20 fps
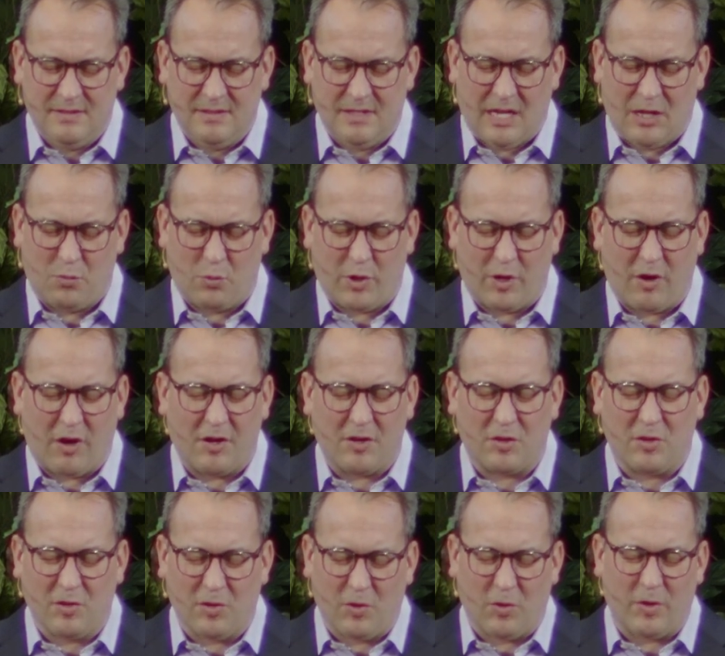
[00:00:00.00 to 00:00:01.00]
and where our
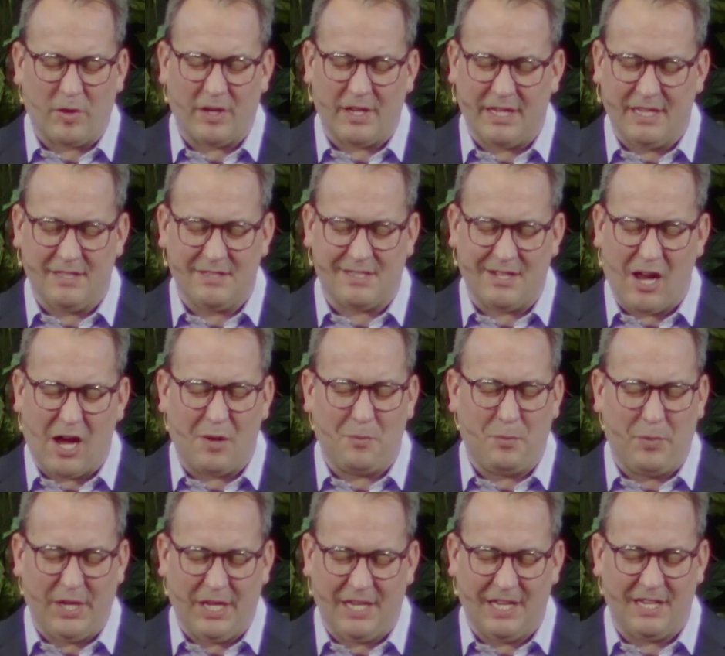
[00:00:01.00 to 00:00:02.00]
glory is not
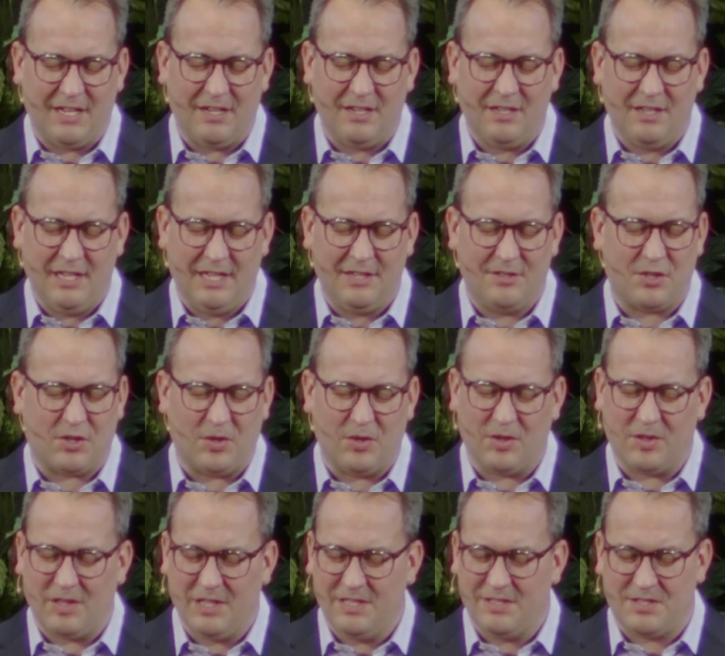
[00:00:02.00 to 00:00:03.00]
being
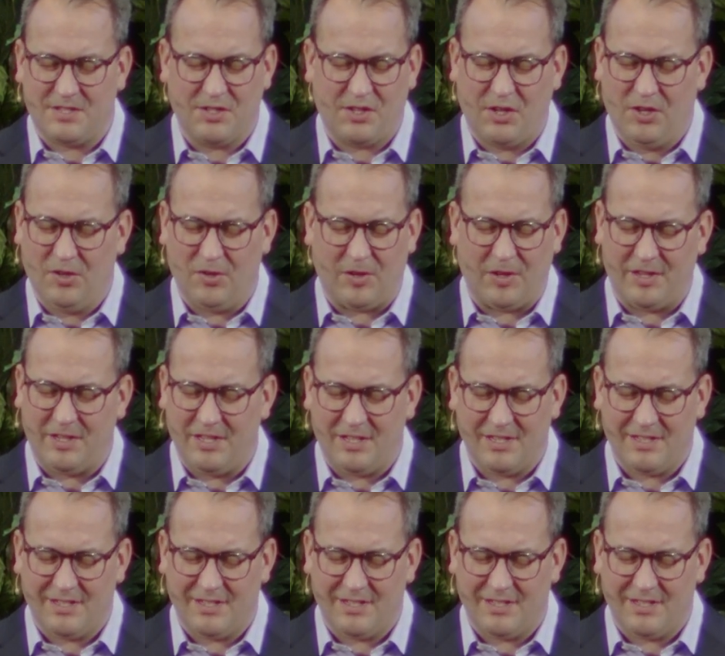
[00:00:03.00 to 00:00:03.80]
eternally secured.